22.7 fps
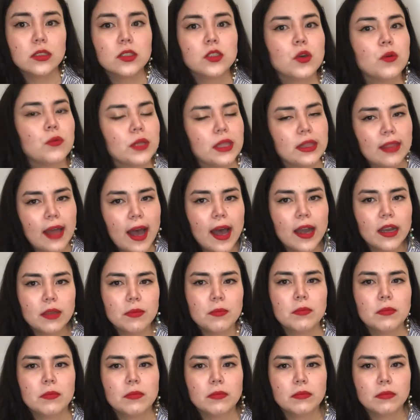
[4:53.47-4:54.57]
So with that
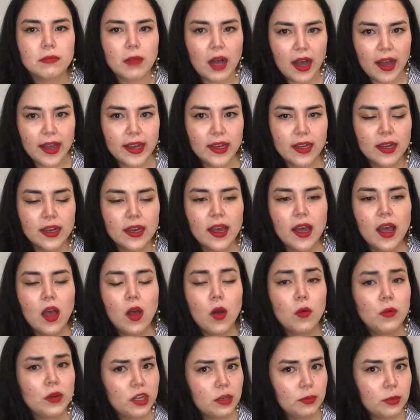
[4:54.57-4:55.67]
in mind,
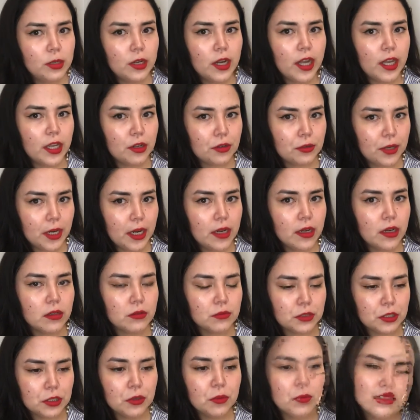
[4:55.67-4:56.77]
whenever I create a
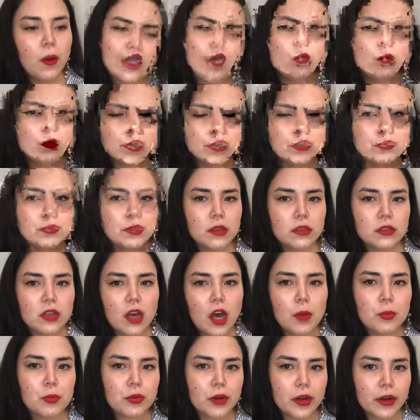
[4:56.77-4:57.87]
room, one of the
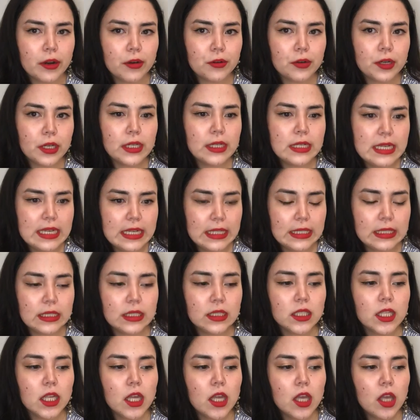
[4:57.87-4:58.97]
top priority
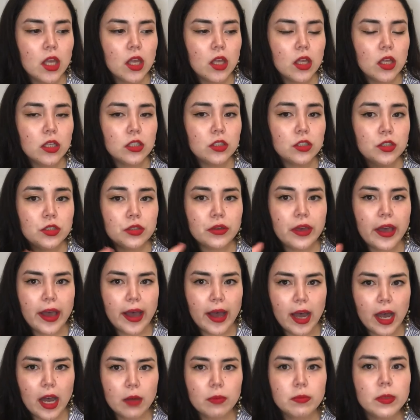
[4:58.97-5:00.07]
is to
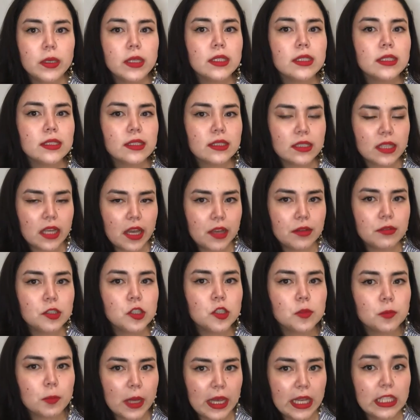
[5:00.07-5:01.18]
have safe
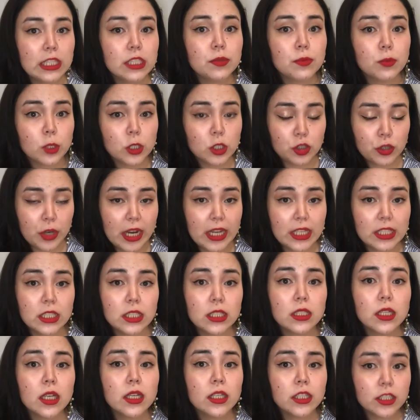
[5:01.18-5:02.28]
space for
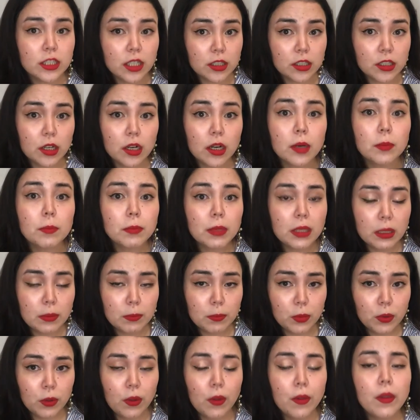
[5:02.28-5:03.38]
transgender
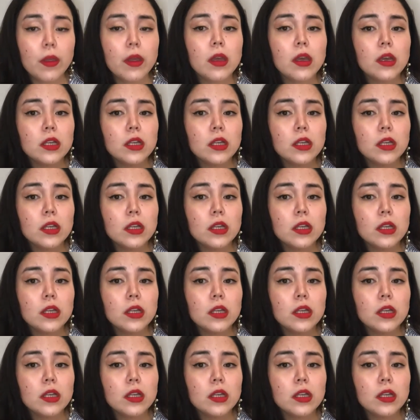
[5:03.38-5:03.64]
people.